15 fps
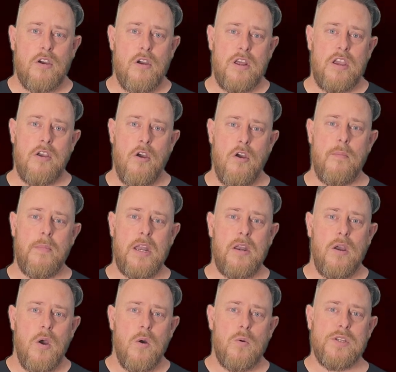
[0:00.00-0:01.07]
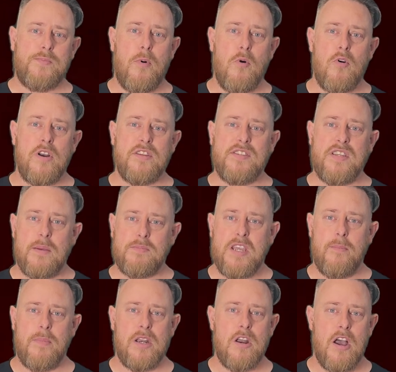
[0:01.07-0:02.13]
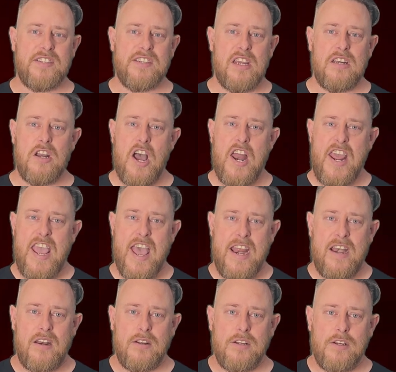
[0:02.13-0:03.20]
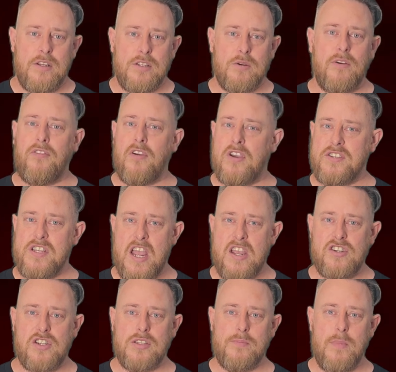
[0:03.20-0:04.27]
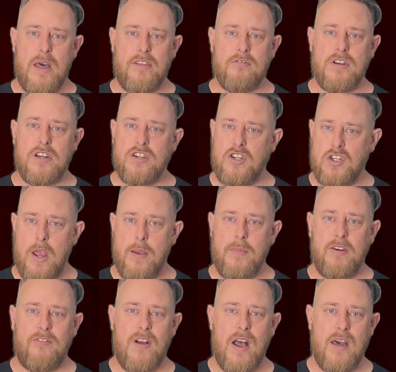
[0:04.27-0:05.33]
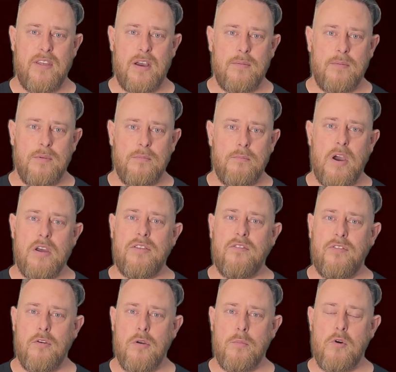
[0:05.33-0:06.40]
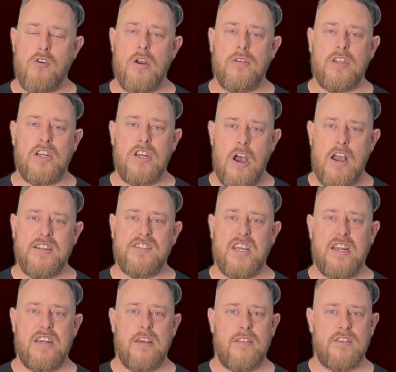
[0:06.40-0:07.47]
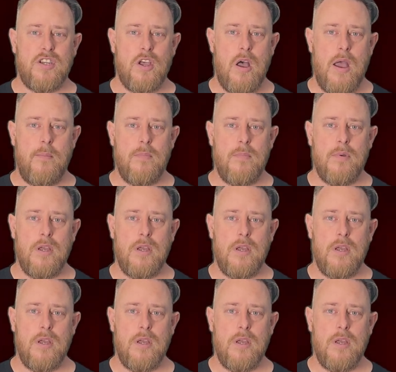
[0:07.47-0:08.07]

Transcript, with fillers: Codey Herrmann was born in September 1998 to a First Nations mother and a German father, both of whom were only 19 at the time.